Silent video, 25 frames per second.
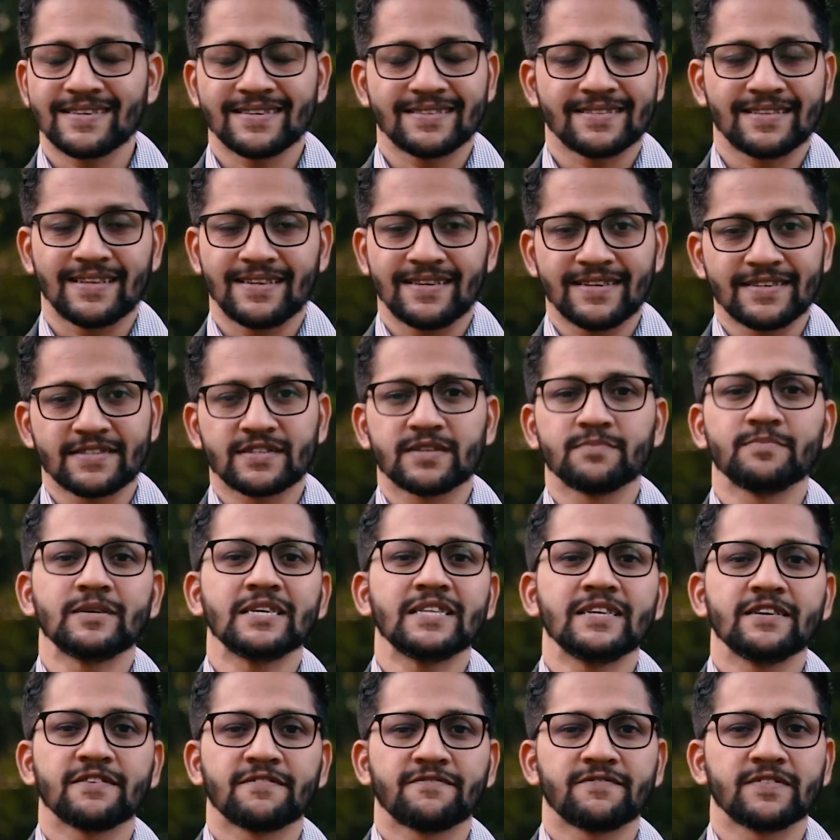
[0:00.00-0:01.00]
literal
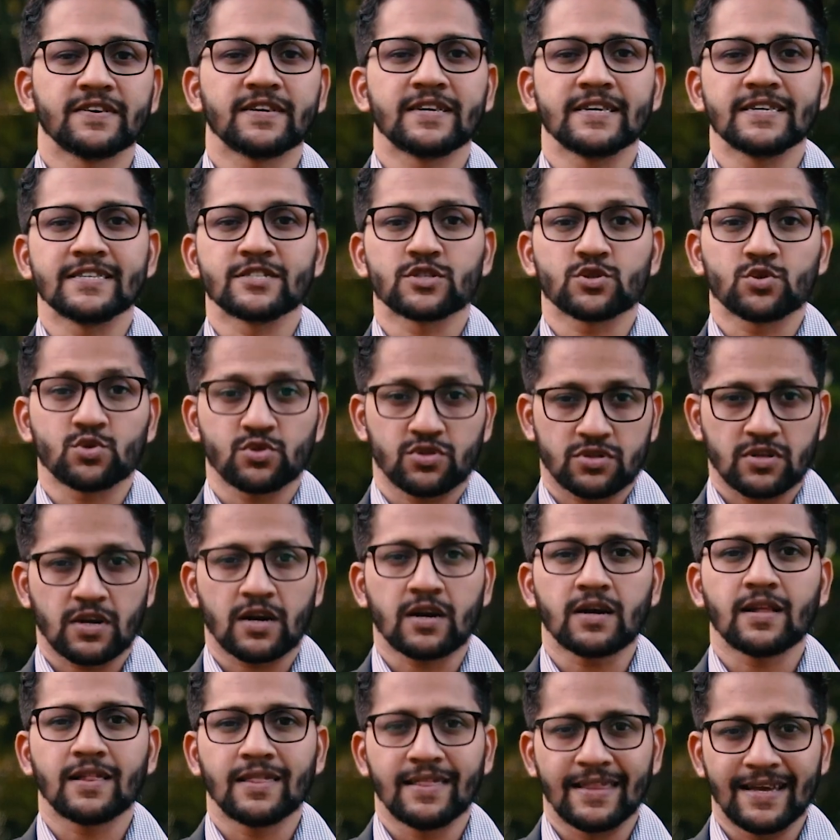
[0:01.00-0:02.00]
meaning of it is
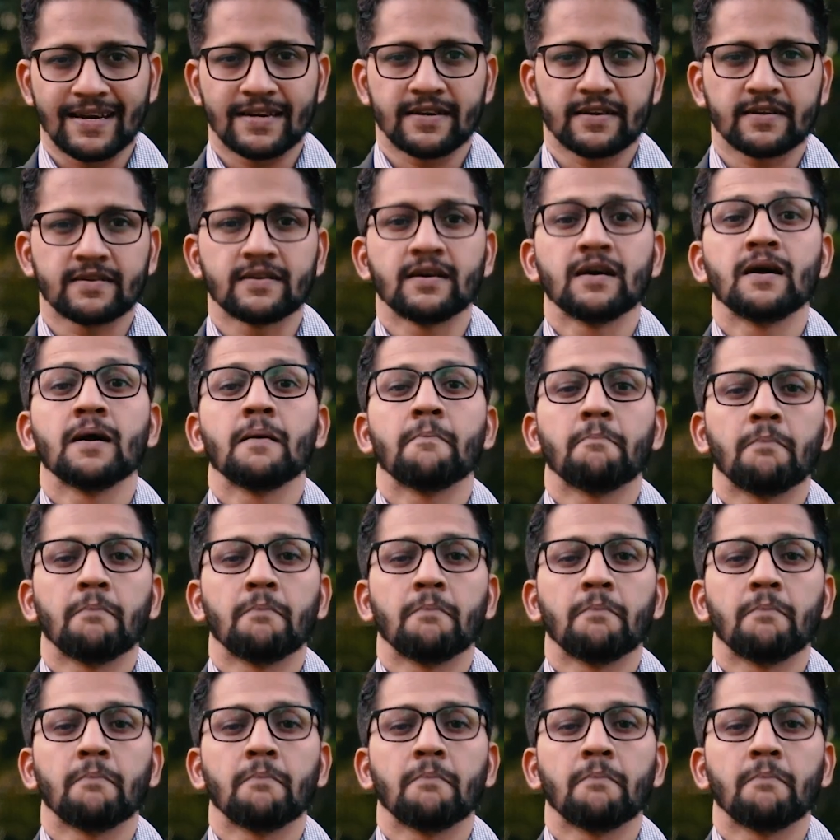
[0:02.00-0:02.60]
Uttara, later,